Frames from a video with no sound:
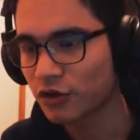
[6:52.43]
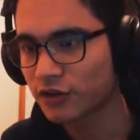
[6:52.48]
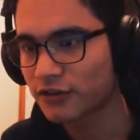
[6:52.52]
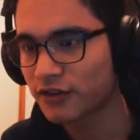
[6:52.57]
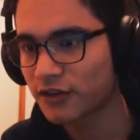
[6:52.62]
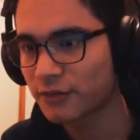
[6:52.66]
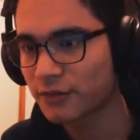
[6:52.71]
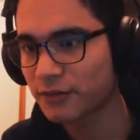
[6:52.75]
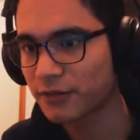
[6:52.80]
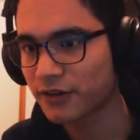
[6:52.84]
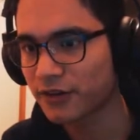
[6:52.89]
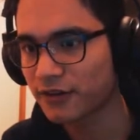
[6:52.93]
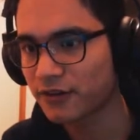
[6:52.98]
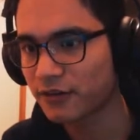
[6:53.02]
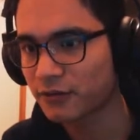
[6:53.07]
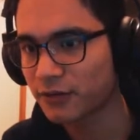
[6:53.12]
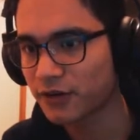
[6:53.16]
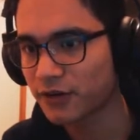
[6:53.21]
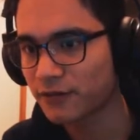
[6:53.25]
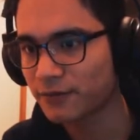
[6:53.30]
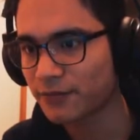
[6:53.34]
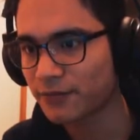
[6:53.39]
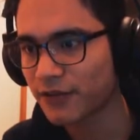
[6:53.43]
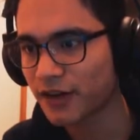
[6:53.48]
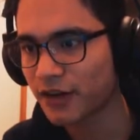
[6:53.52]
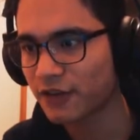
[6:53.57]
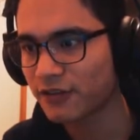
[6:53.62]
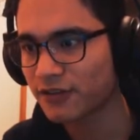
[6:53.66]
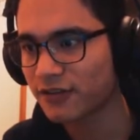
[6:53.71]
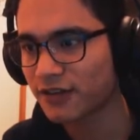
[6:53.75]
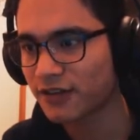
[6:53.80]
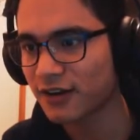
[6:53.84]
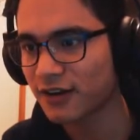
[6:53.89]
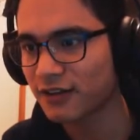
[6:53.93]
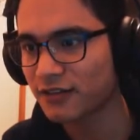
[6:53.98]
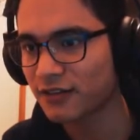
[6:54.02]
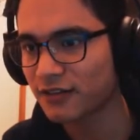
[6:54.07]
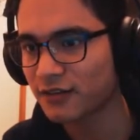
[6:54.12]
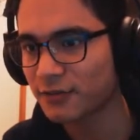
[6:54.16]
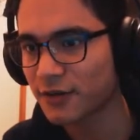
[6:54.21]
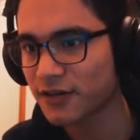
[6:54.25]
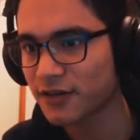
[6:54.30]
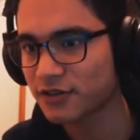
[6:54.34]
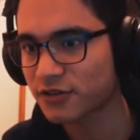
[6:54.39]
Look deeply into it. I don't see
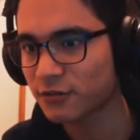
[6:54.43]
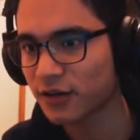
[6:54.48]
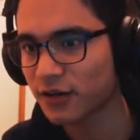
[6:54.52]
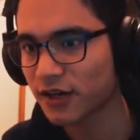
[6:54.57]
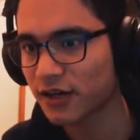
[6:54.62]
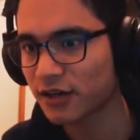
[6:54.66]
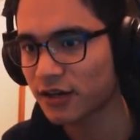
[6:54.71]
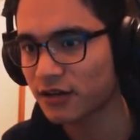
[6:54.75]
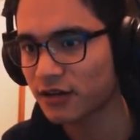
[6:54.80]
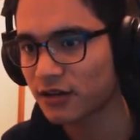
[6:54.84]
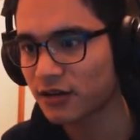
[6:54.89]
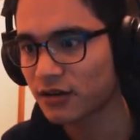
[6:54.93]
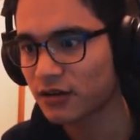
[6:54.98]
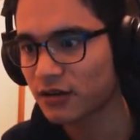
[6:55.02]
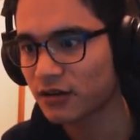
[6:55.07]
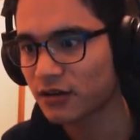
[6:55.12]
anything special. Wait,